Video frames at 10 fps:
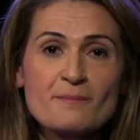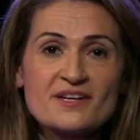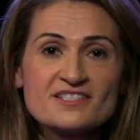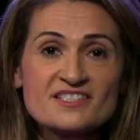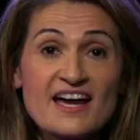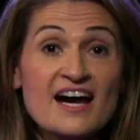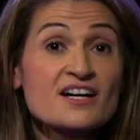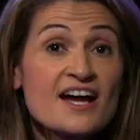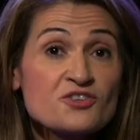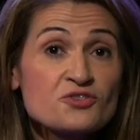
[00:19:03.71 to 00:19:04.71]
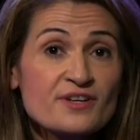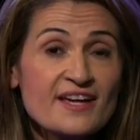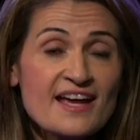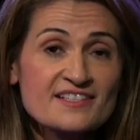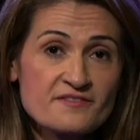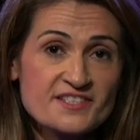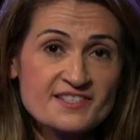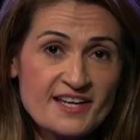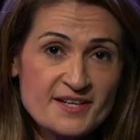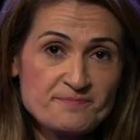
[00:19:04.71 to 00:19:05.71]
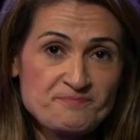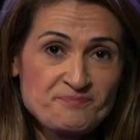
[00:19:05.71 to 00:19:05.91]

Minister our country has ever seen.